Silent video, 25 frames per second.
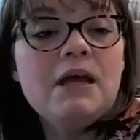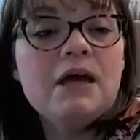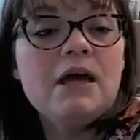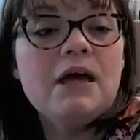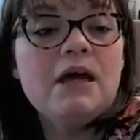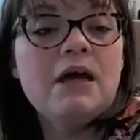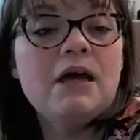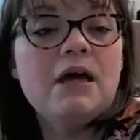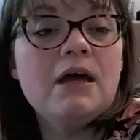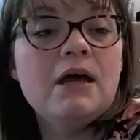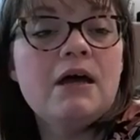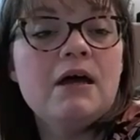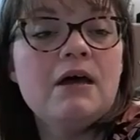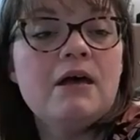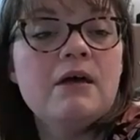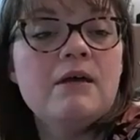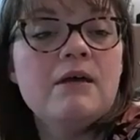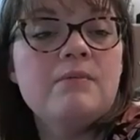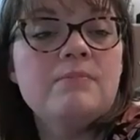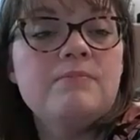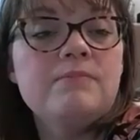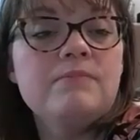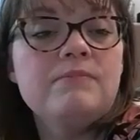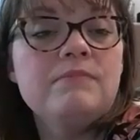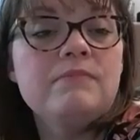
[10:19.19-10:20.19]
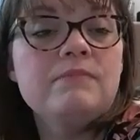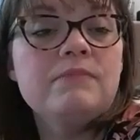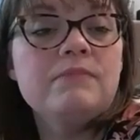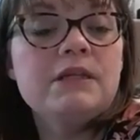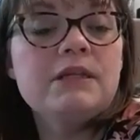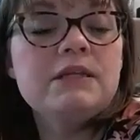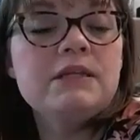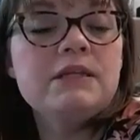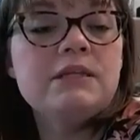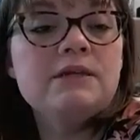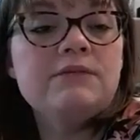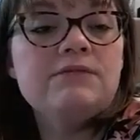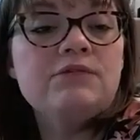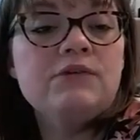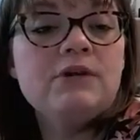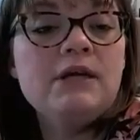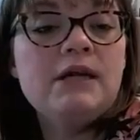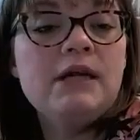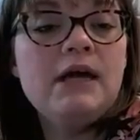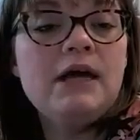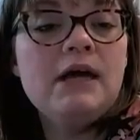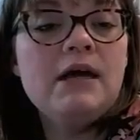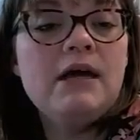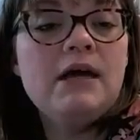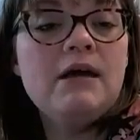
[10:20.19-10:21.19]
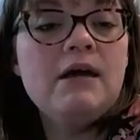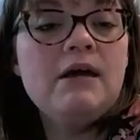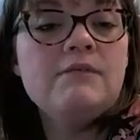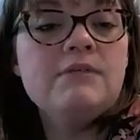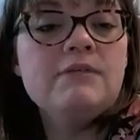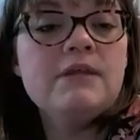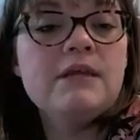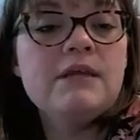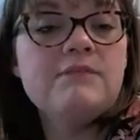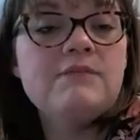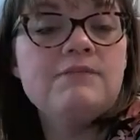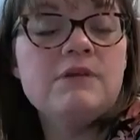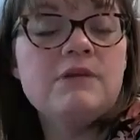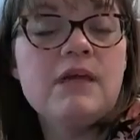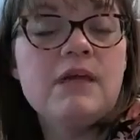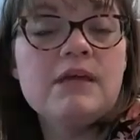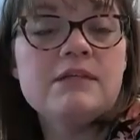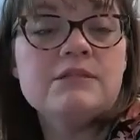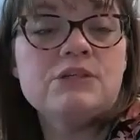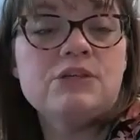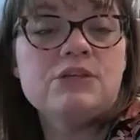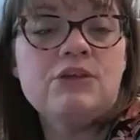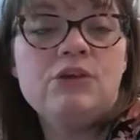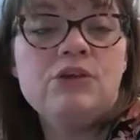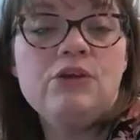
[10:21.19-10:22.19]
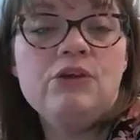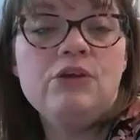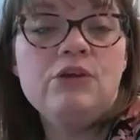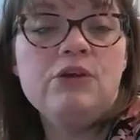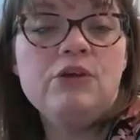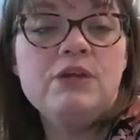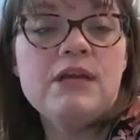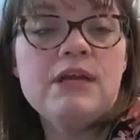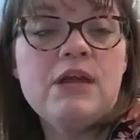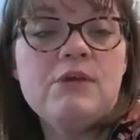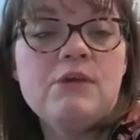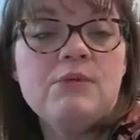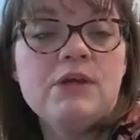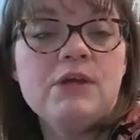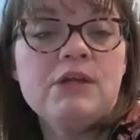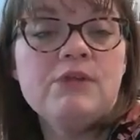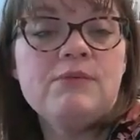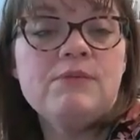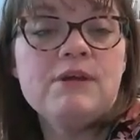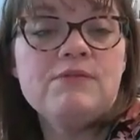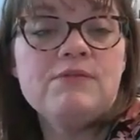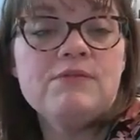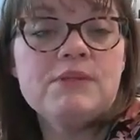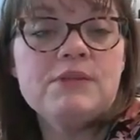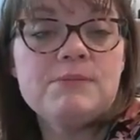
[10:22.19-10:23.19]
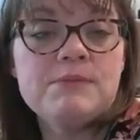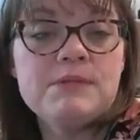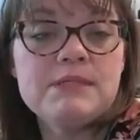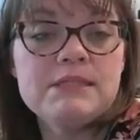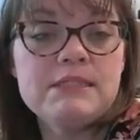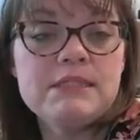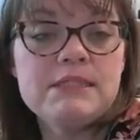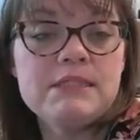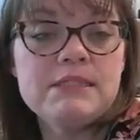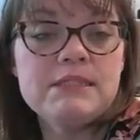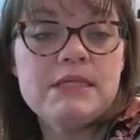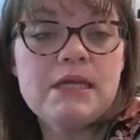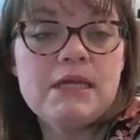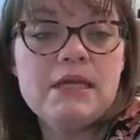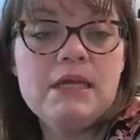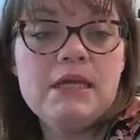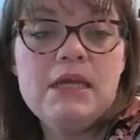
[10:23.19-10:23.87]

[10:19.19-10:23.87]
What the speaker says: The delivery of the infant has occurred. Now we're going to wait for the placenta.